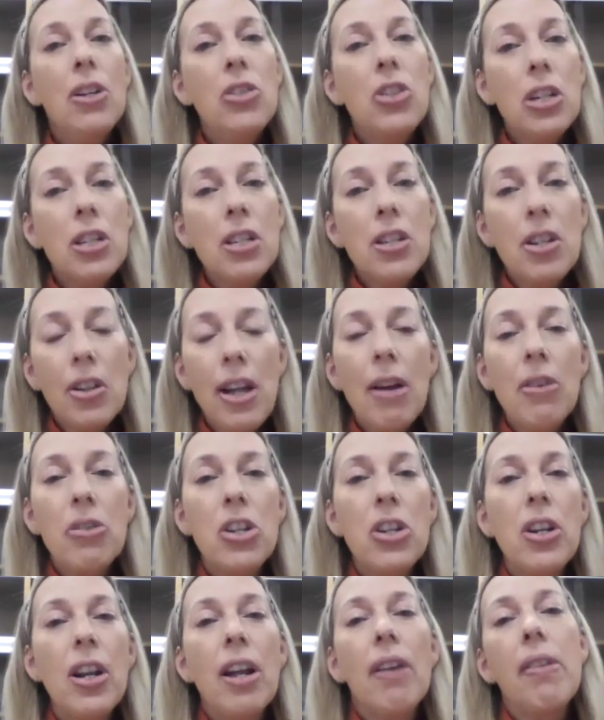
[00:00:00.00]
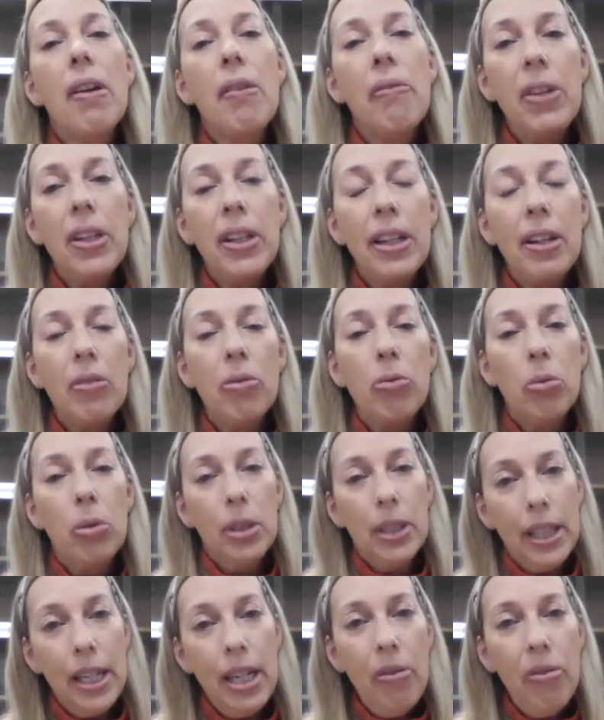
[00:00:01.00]
just allows you to have that feeling of
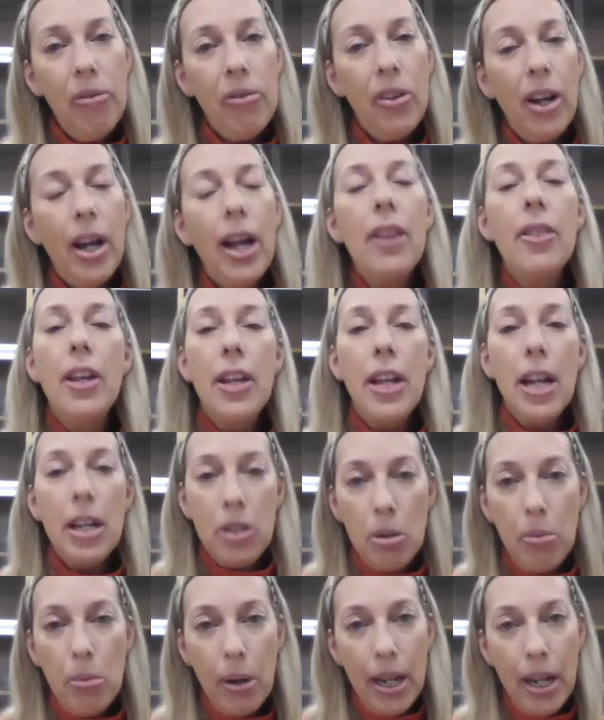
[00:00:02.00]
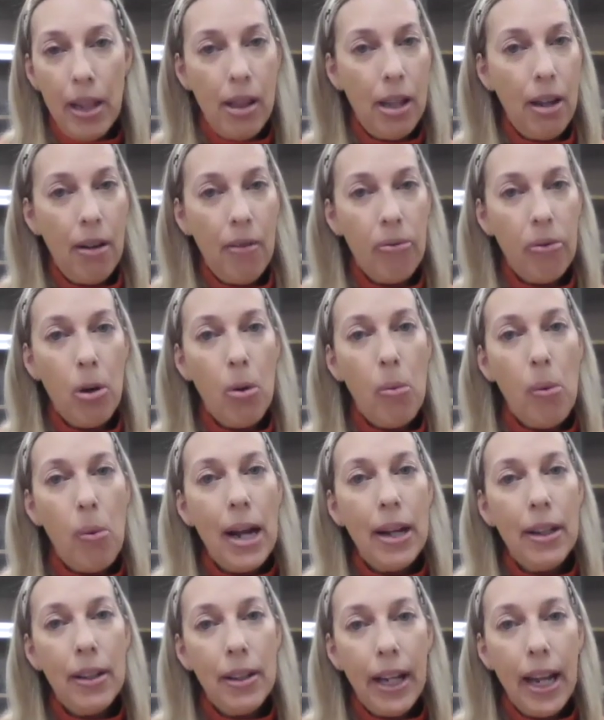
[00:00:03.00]
relief and then not do anything for a
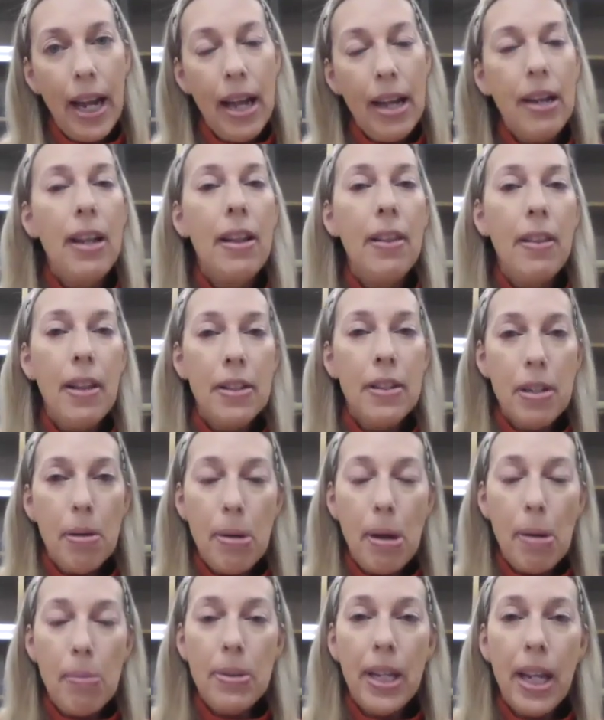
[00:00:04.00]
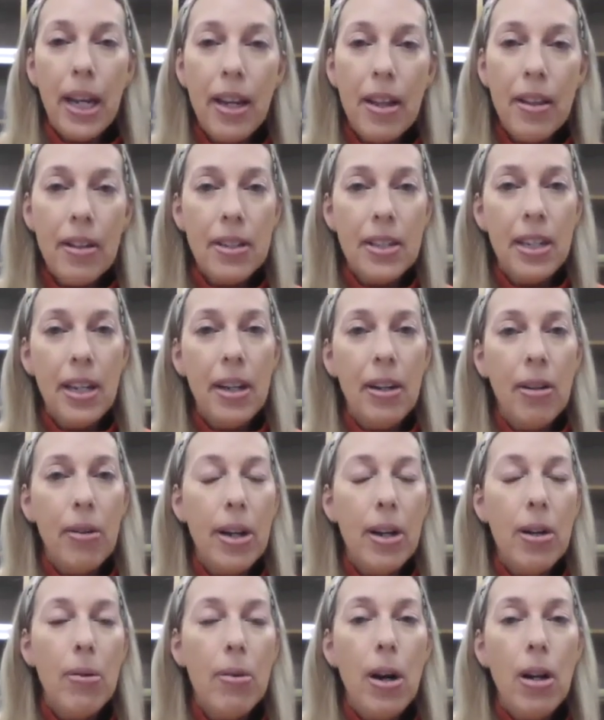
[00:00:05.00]
while again, and then sometimes get in the
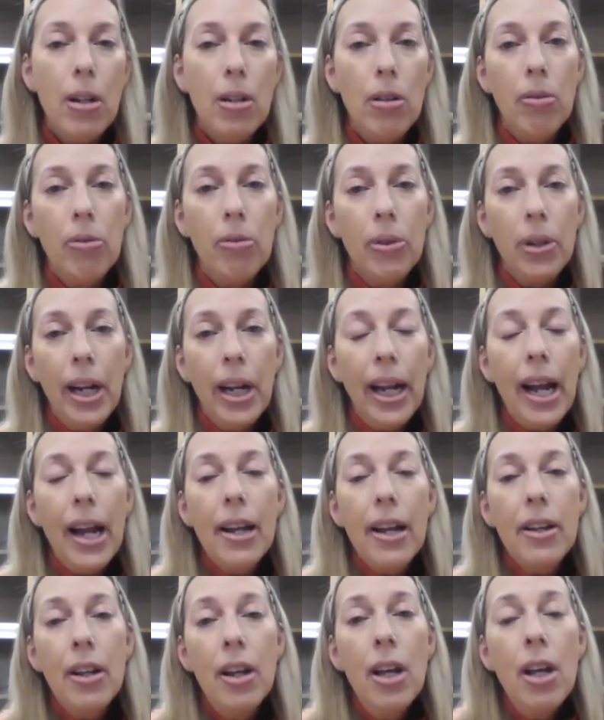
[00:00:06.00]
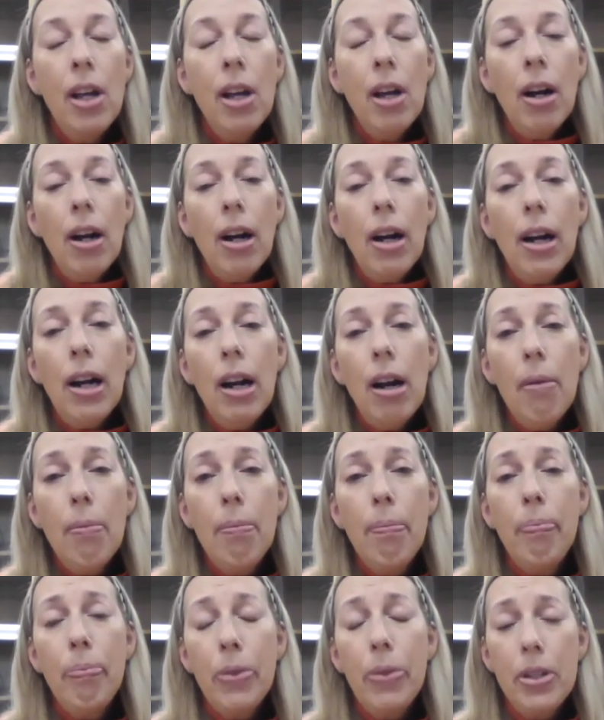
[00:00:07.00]
scenario all over
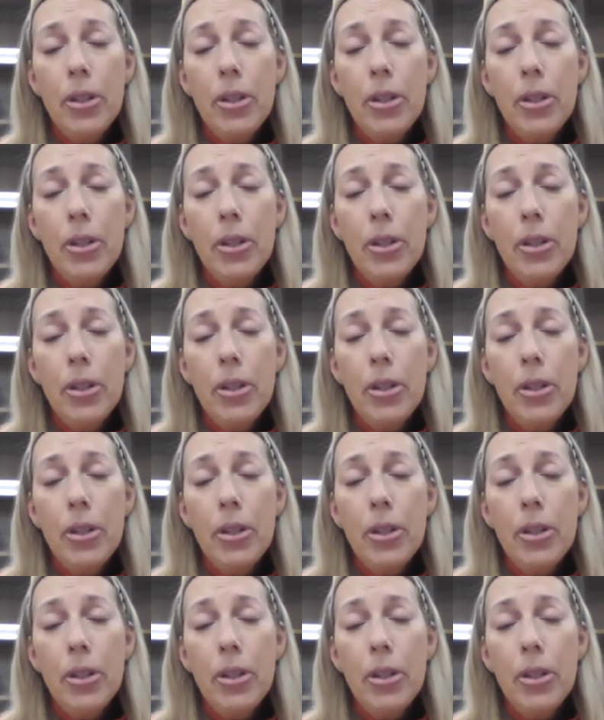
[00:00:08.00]
again.